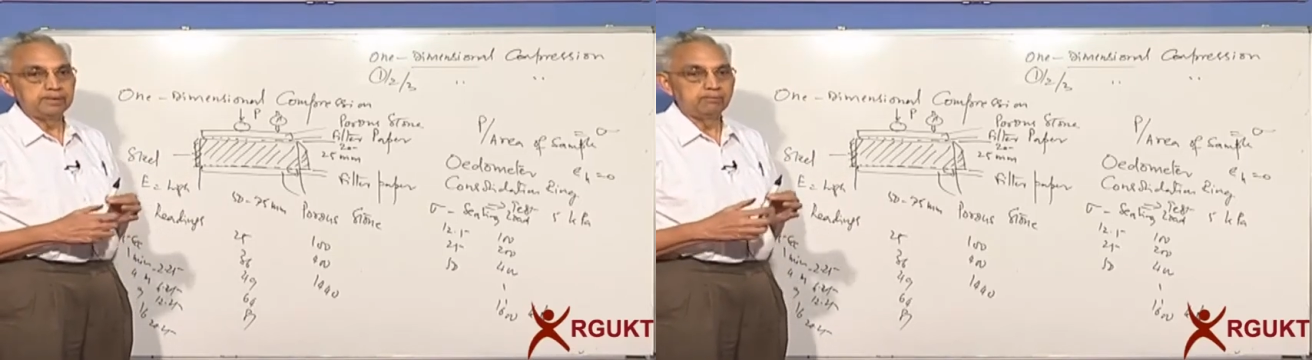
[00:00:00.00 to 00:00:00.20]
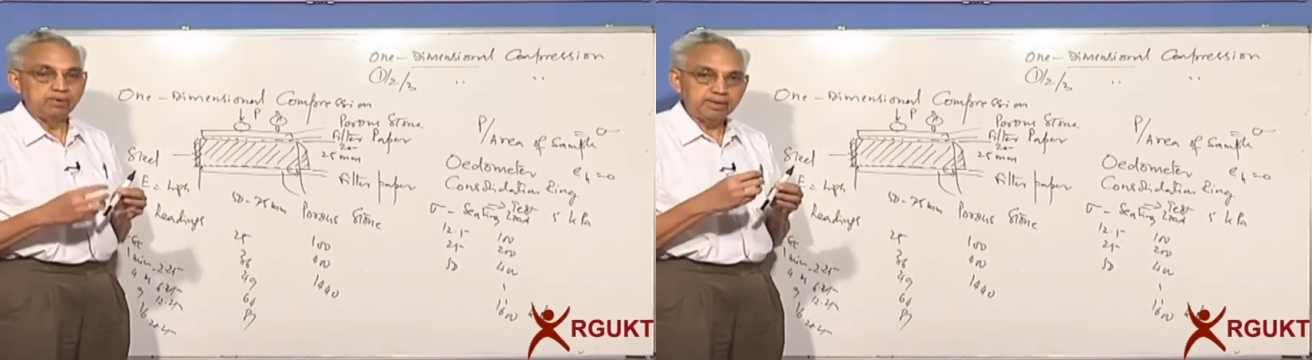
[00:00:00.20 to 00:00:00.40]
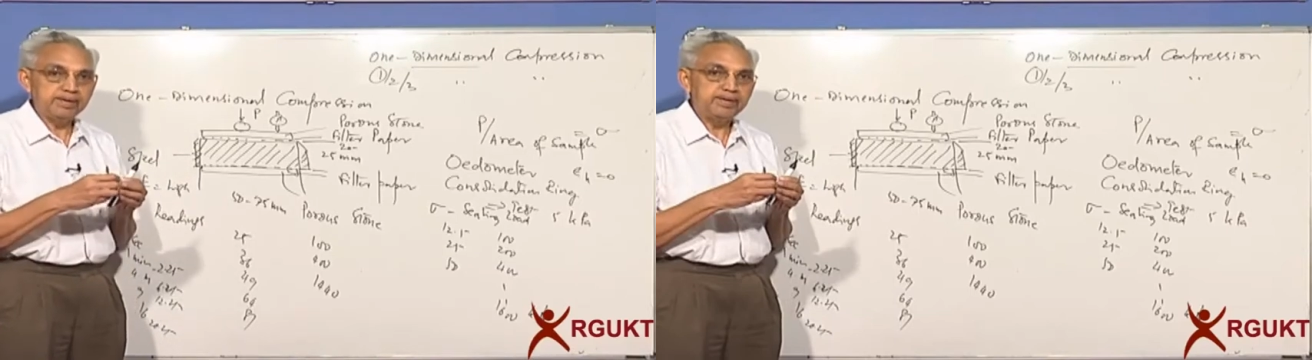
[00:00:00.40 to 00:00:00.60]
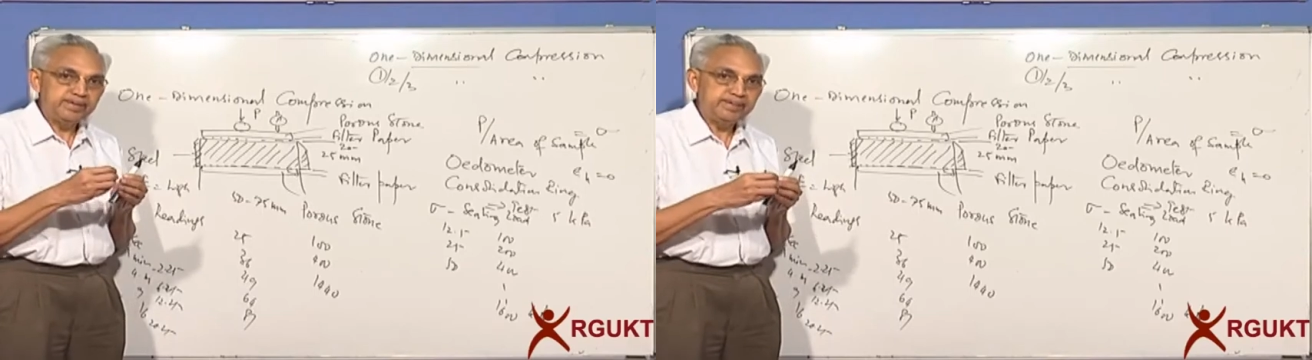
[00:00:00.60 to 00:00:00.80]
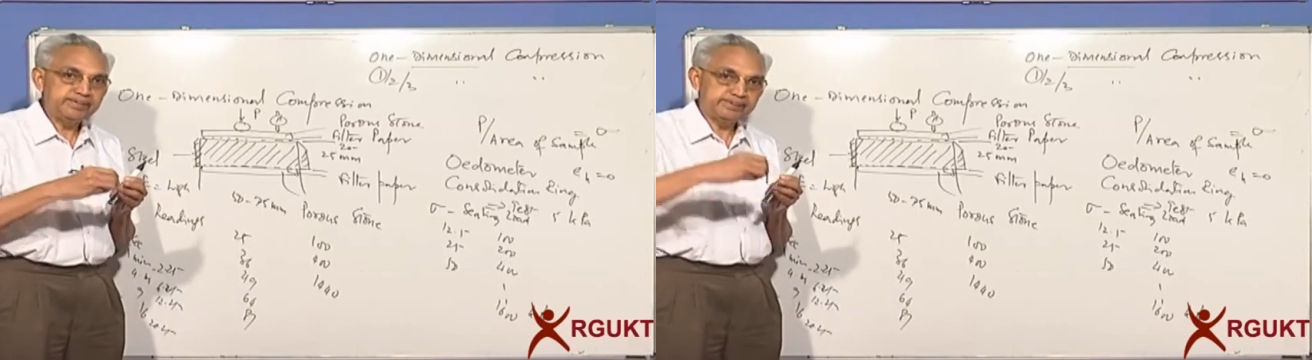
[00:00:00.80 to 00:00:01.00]
water
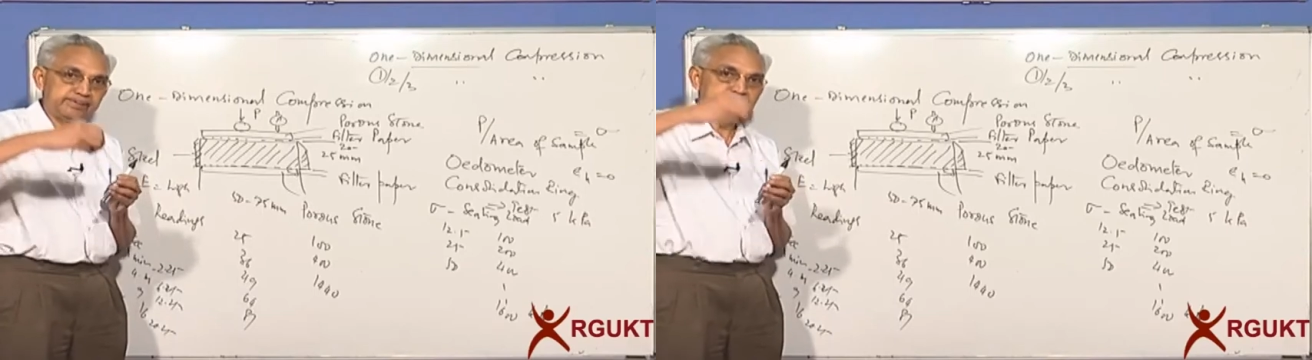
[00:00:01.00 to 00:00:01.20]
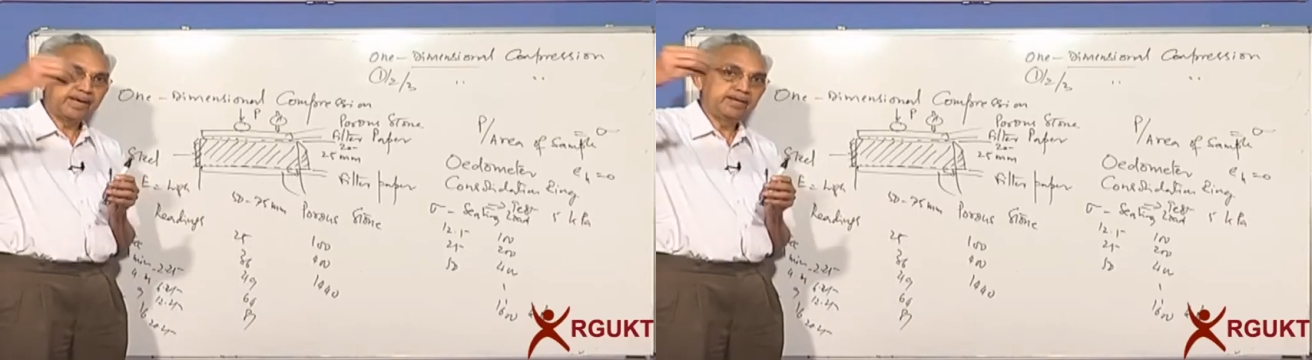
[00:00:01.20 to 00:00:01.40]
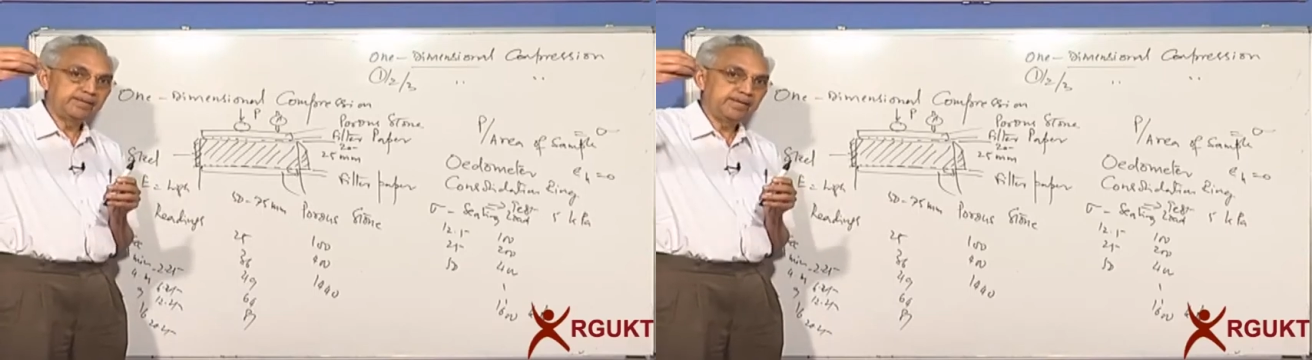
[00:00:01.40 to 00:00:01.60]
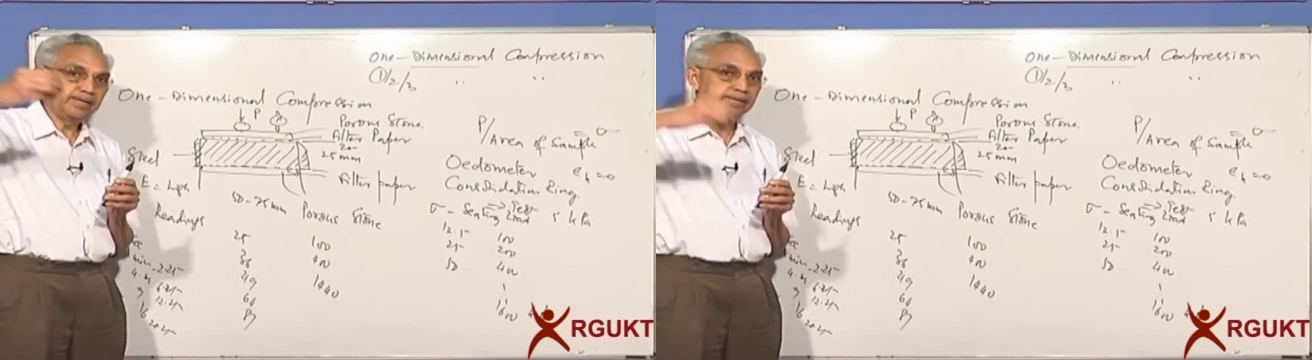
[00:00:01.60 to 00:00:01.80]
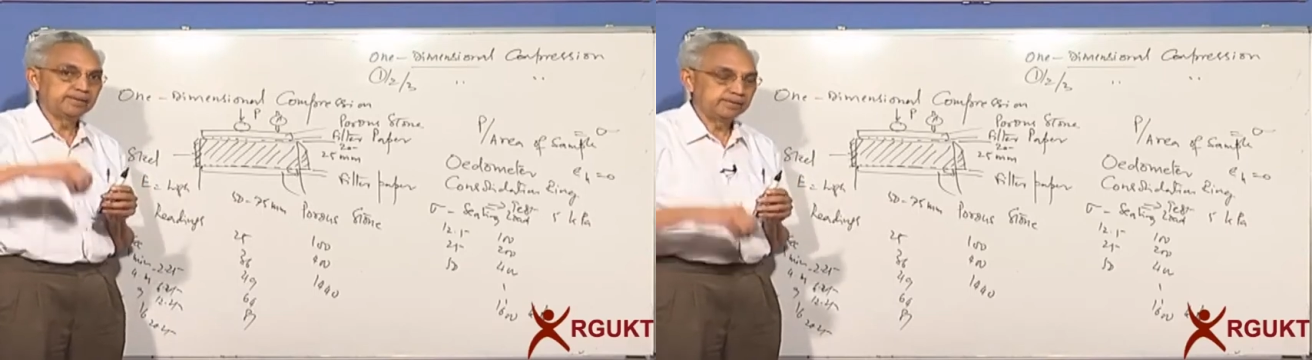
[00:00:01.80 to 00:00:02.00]
needs
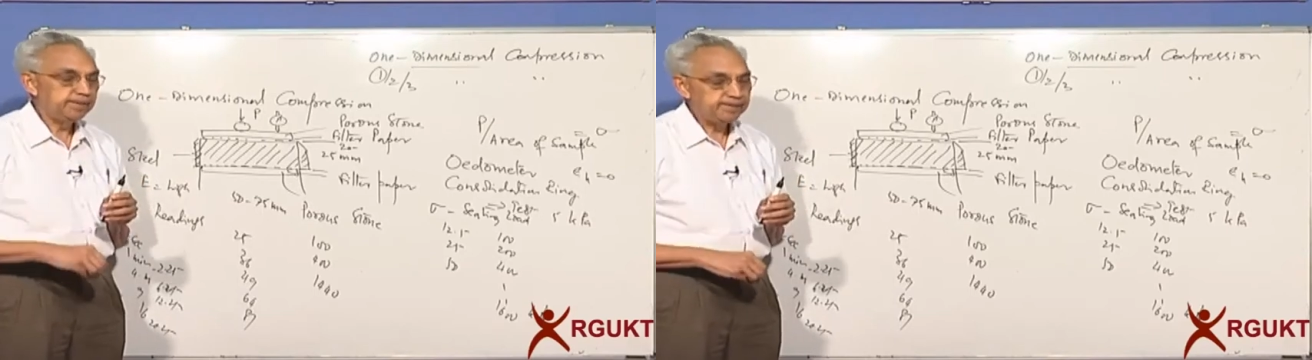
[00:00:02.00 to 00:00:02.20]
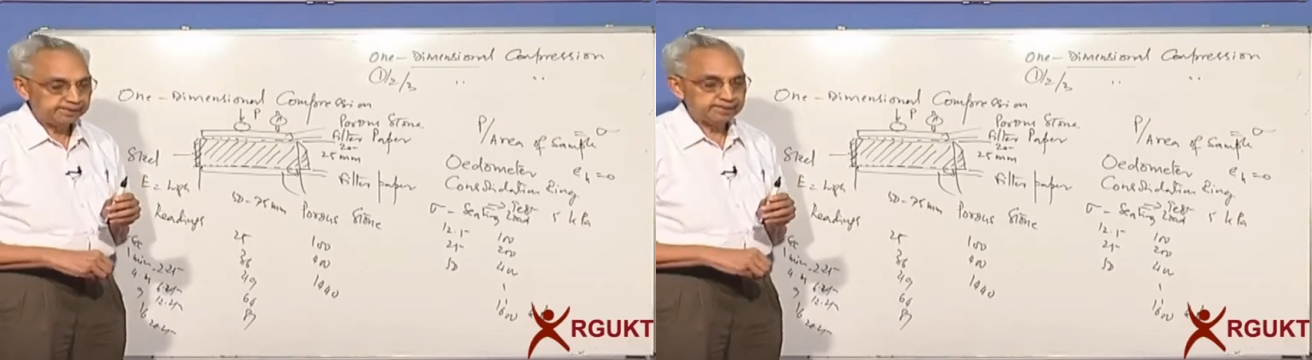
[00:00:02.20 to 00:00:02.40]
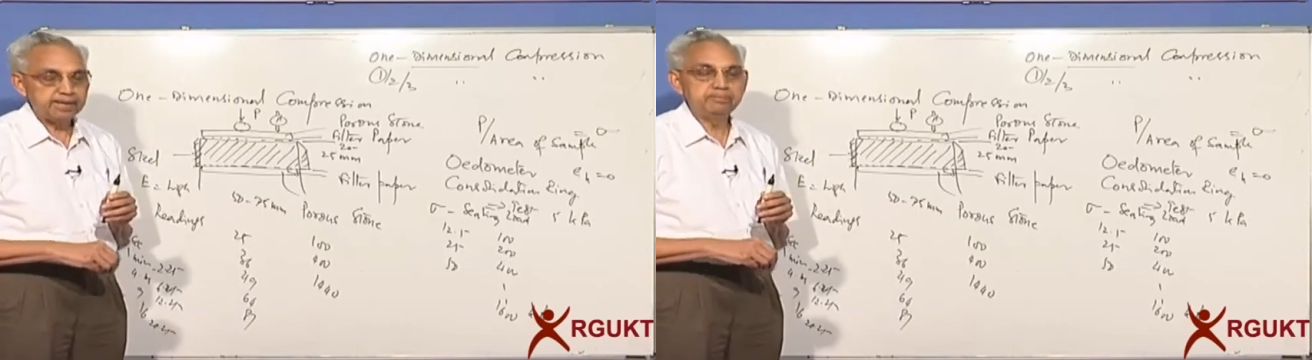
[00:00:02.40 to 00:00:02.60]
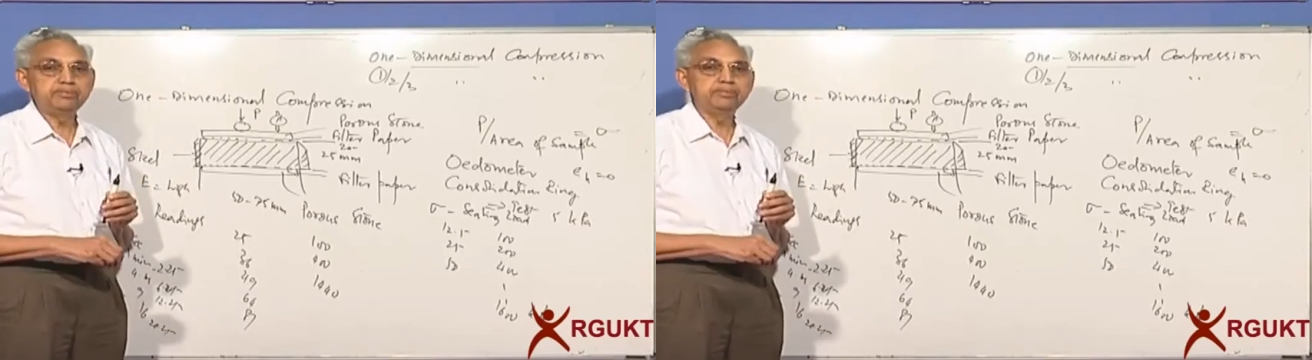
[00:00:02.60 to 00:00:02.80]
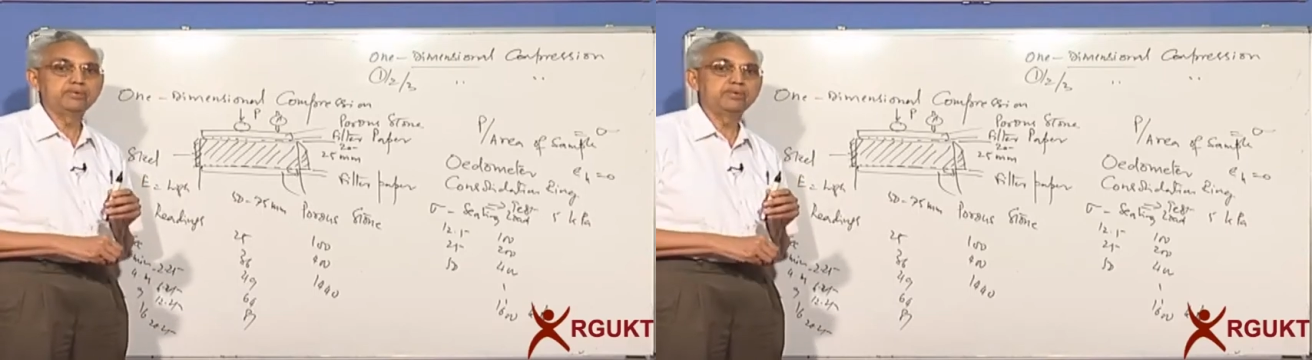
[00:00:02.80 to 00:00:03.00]
time
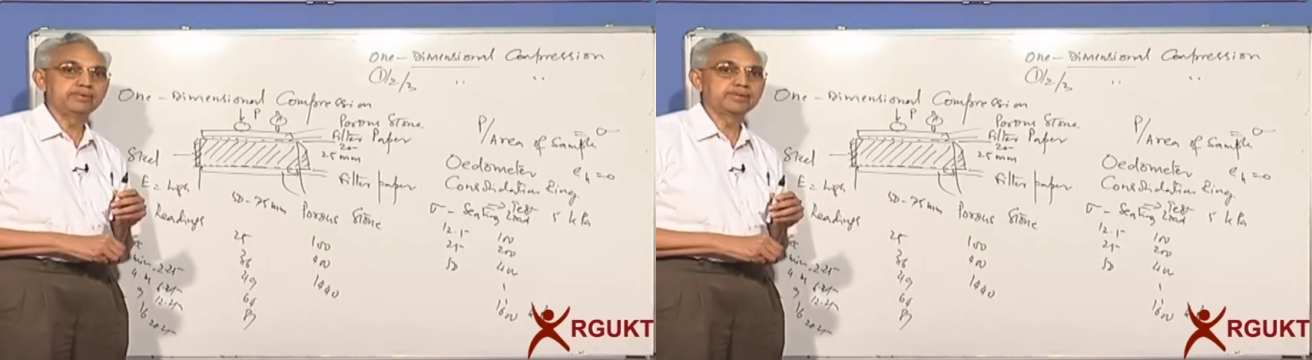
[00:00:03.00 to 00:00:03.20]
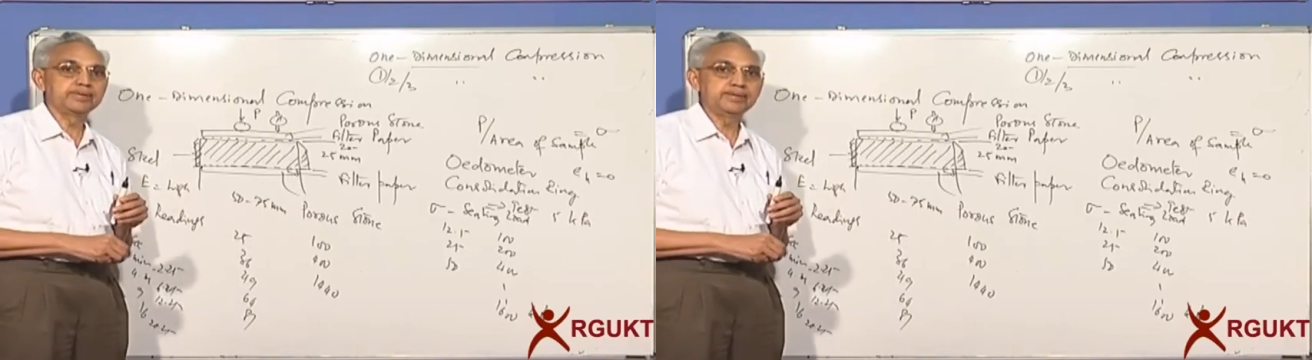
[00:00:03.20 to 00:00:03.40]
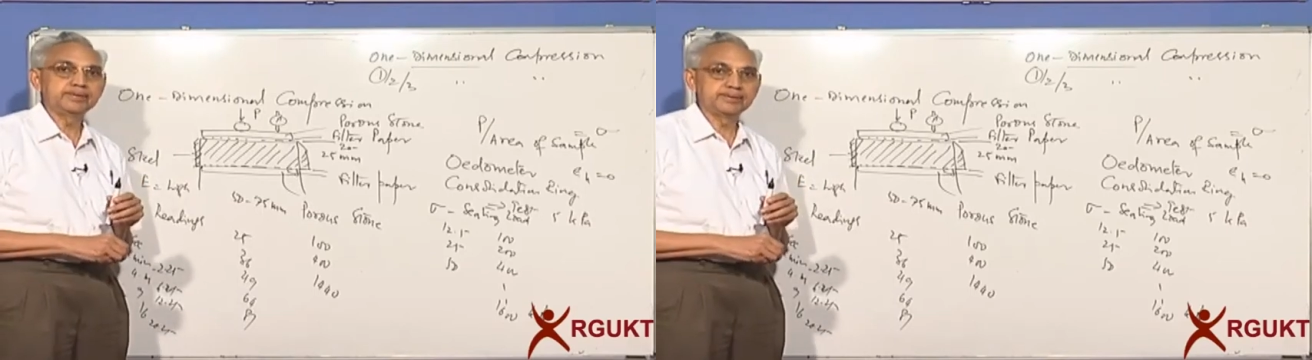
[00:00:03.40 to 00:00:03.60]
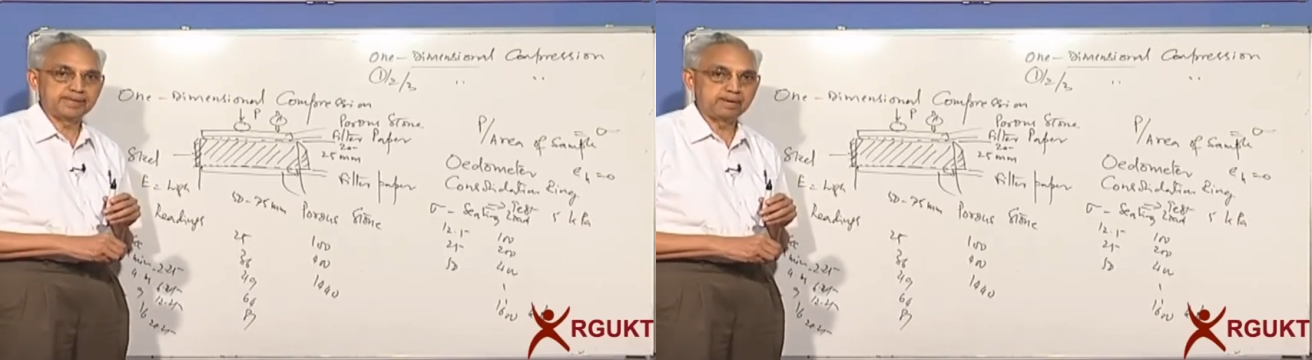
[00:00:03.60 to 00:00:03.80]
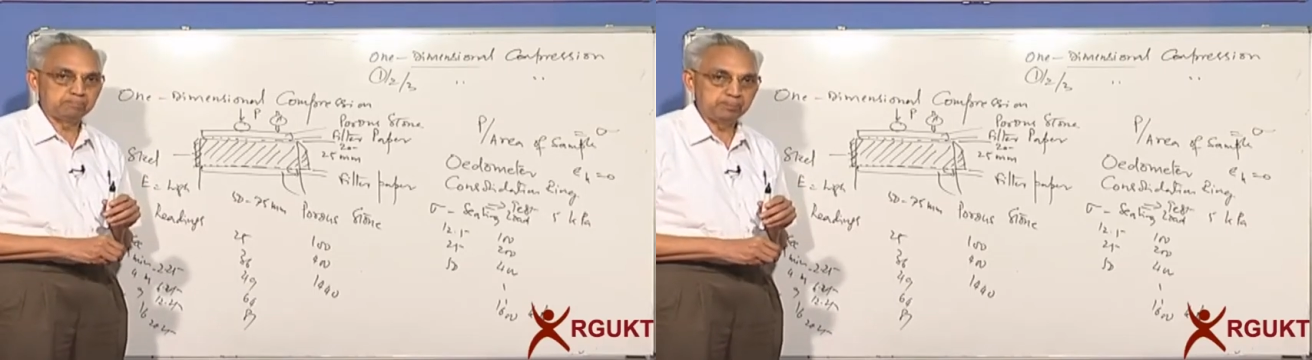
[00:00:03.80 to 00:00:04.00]
to go out of the
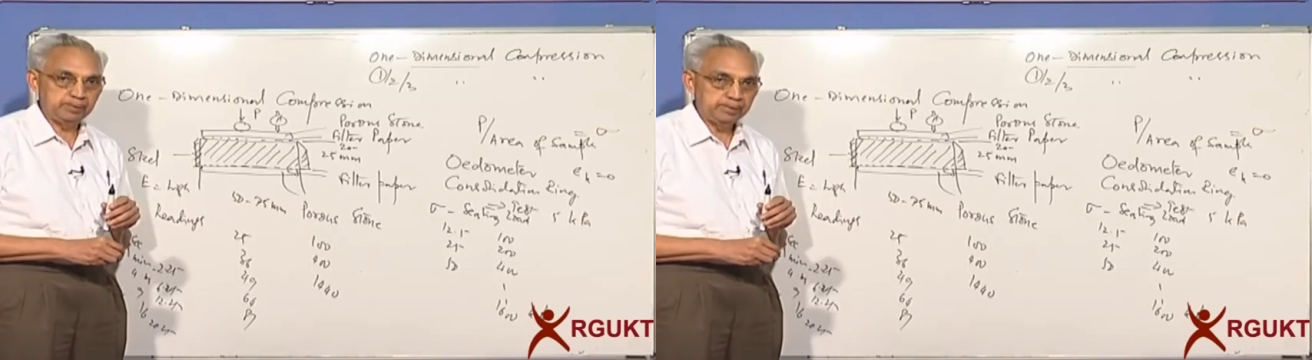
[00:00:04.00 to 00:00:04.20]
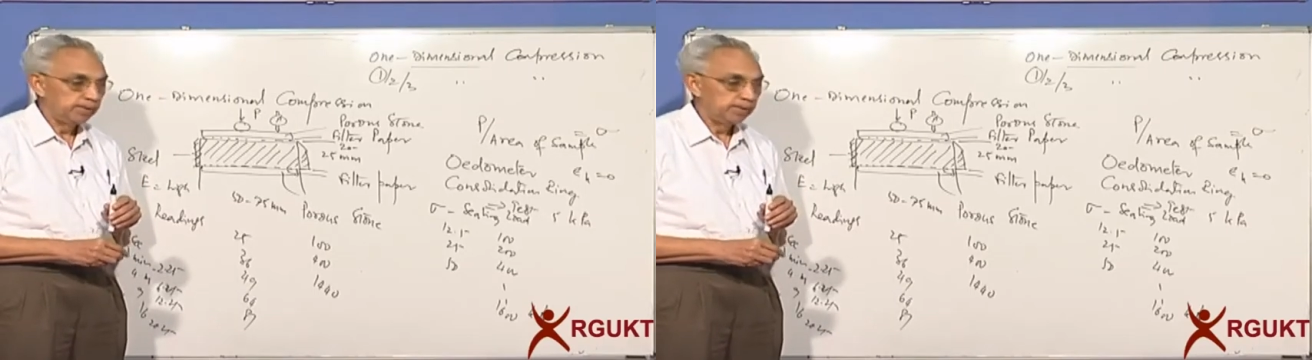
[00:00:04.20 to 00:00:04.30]
sample,